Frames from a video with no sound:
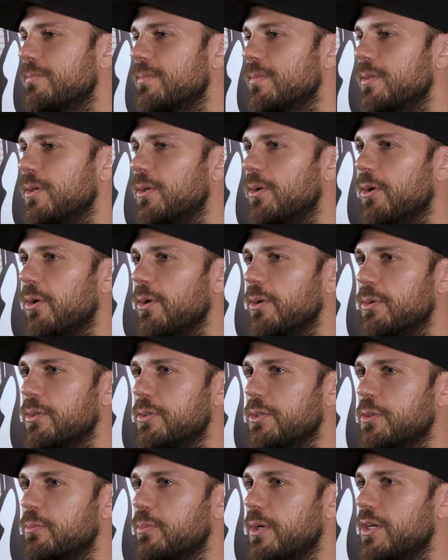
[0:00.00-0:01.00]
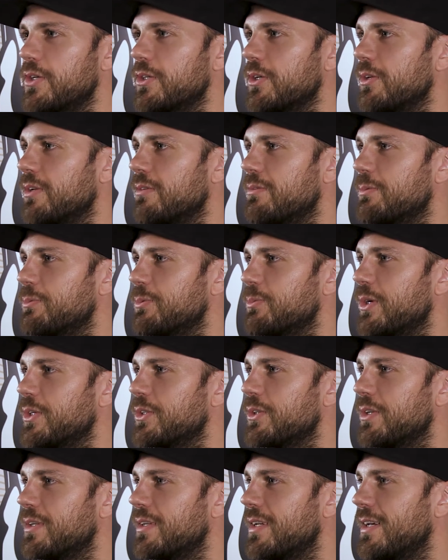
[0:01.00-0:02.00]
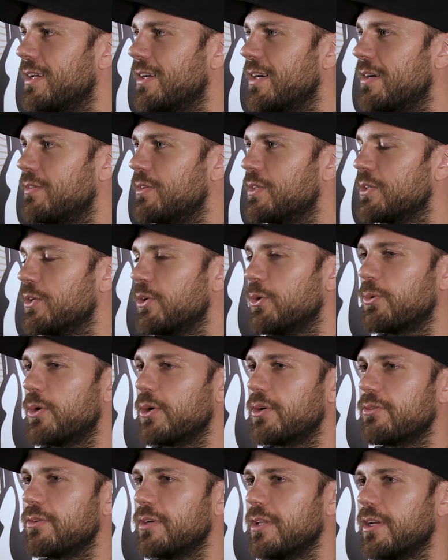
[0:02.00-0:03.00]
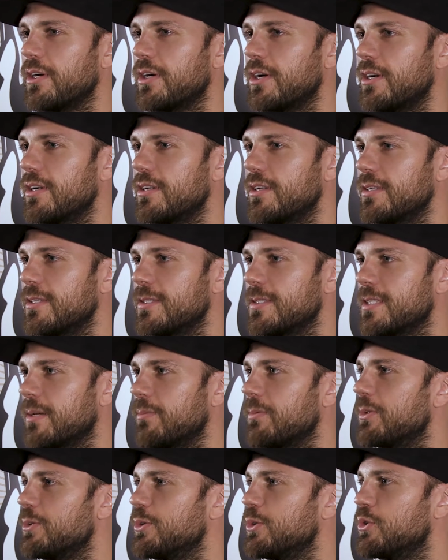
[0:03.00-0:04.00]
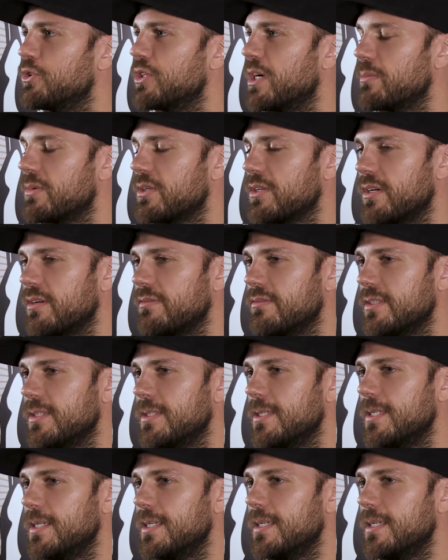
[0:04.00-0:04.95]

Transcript: You know, it was a special day, obviously. Worked really hard and something you dreamt of, and